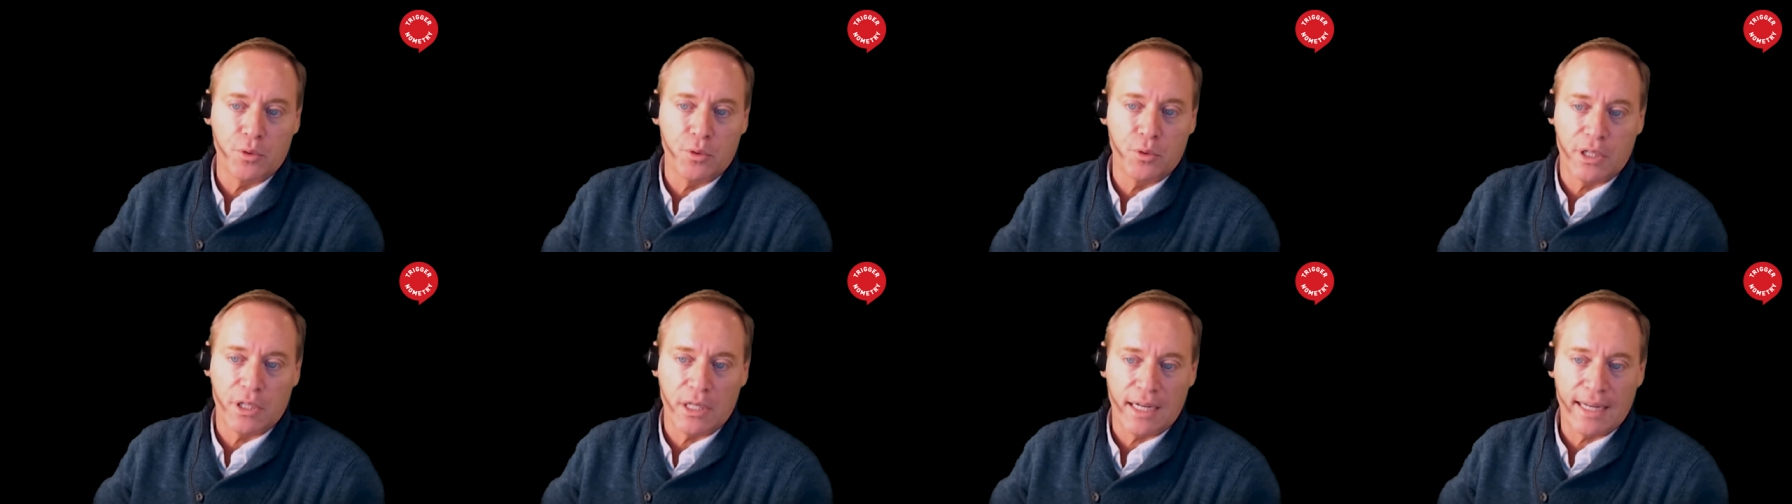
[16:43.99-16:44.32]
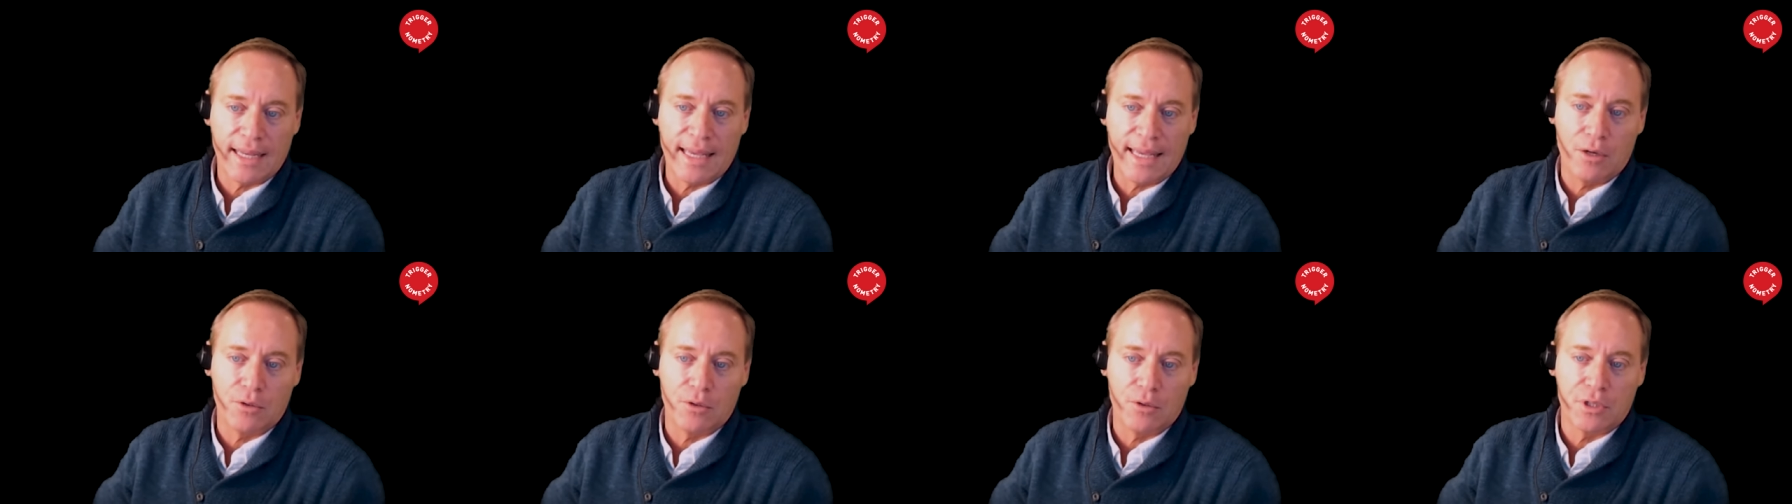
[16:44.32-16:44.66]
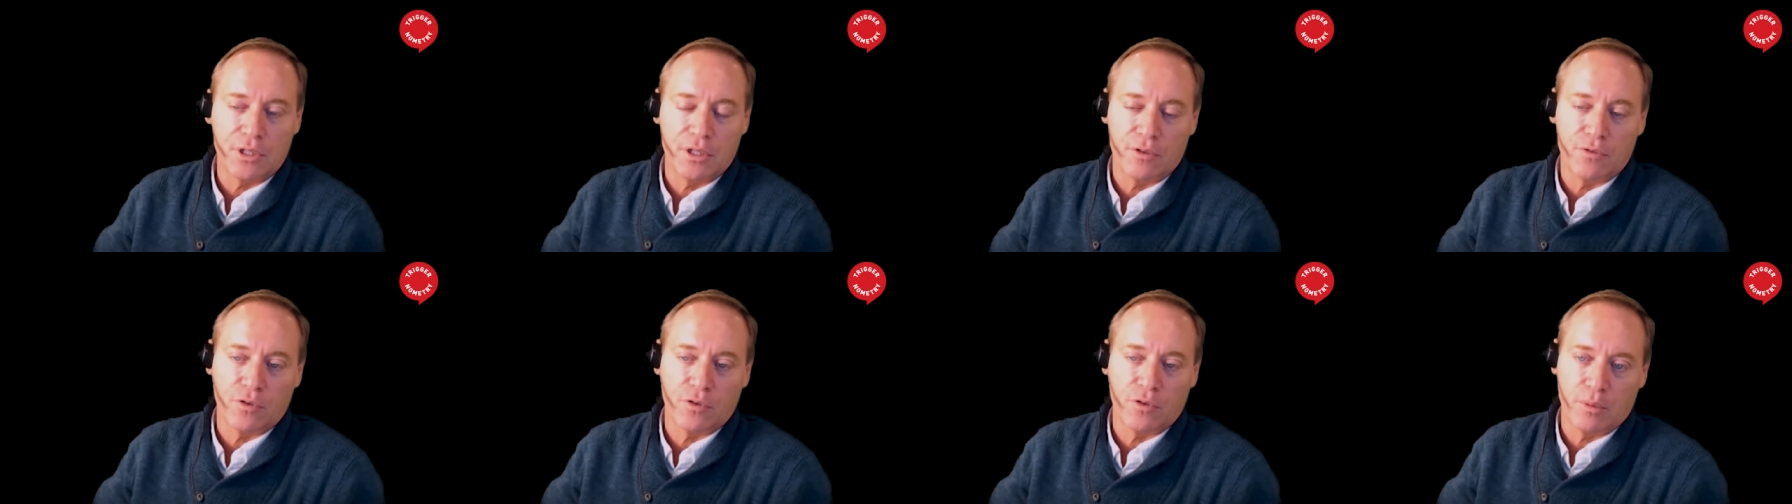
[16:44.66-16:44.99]
doing
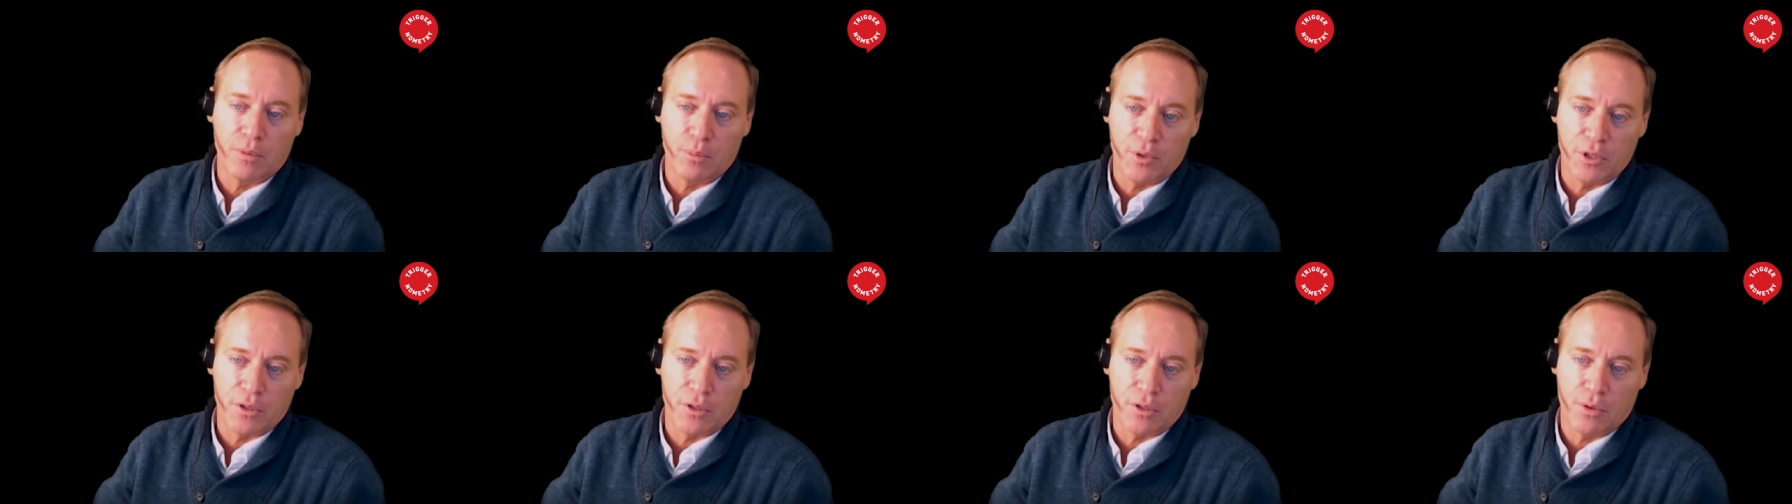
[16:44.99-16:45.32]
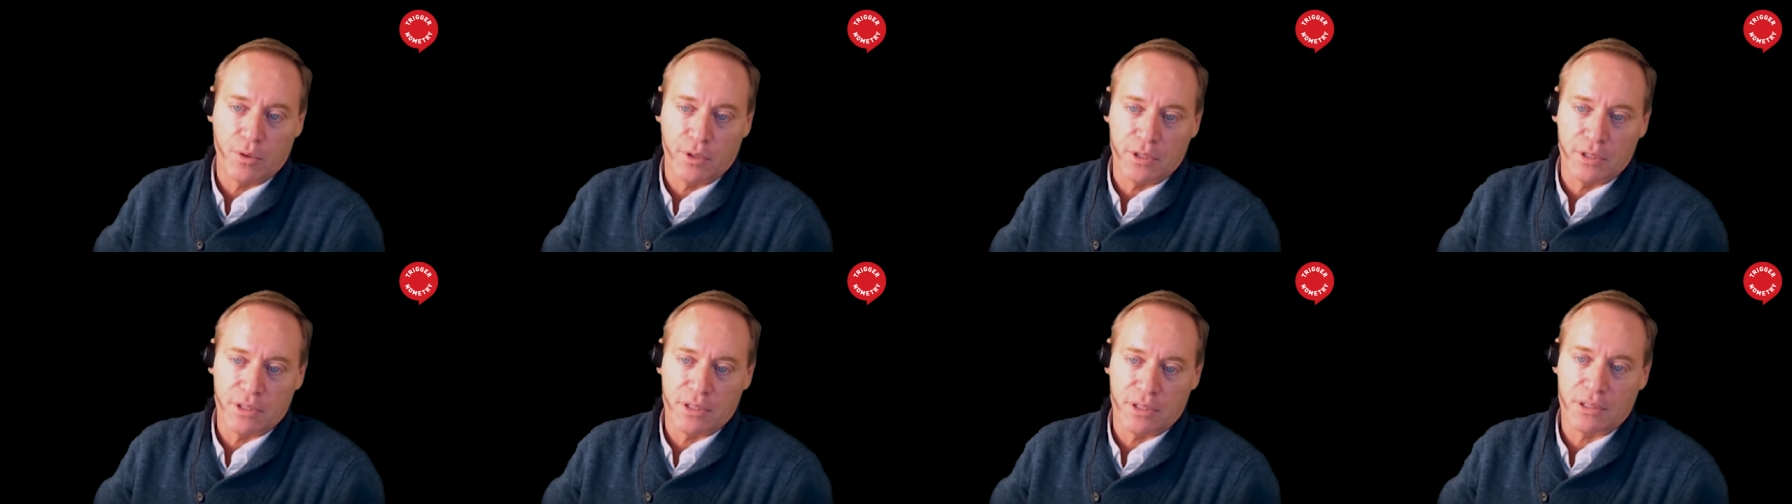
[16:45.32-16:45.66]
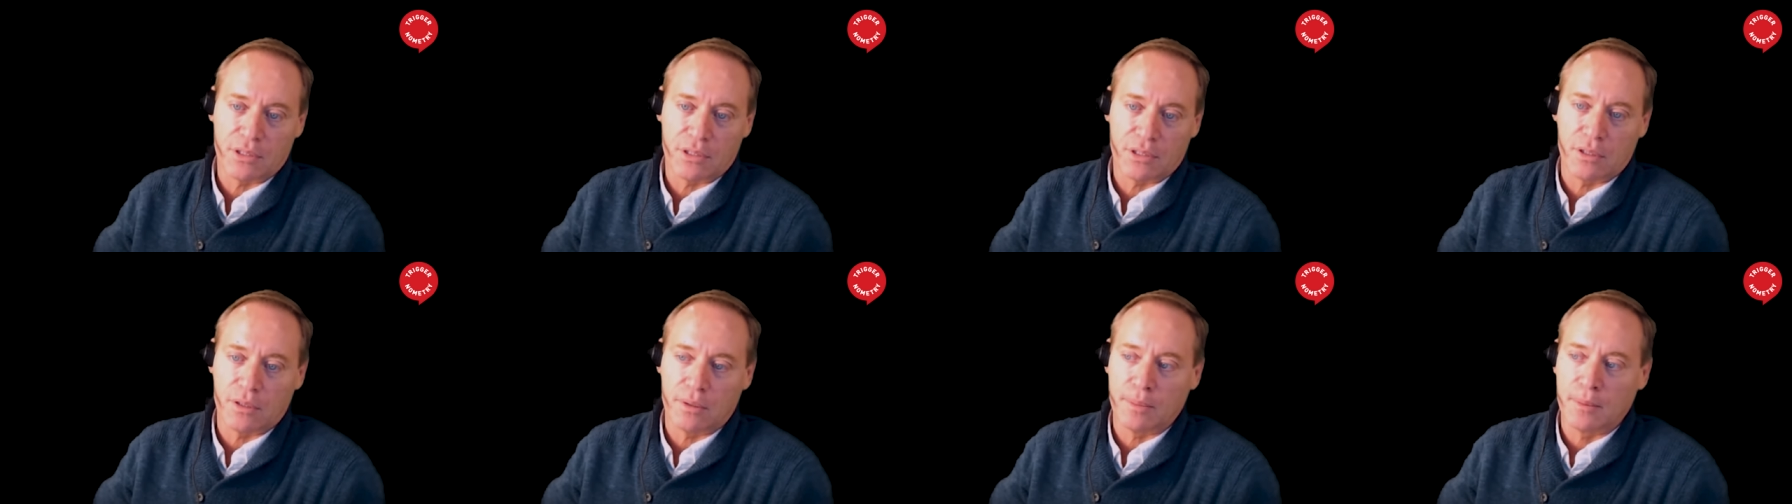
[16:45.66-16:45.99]
accounting for the Bitcoin
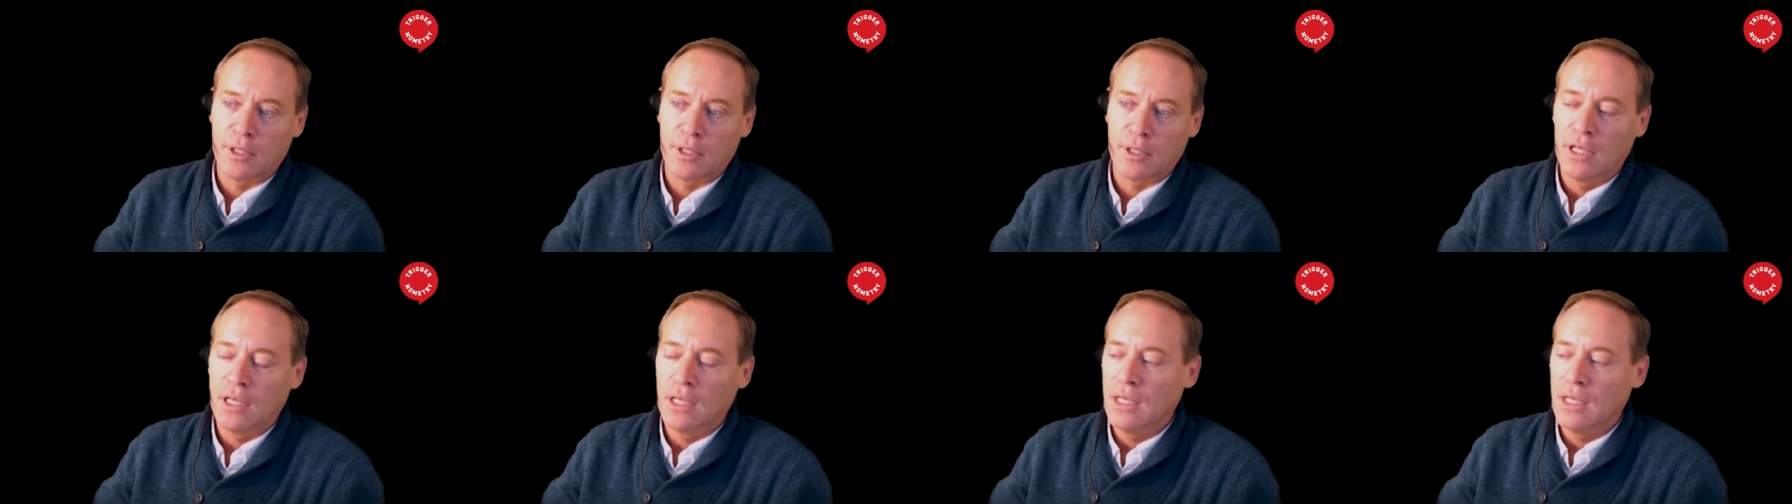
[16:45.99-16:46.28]
system.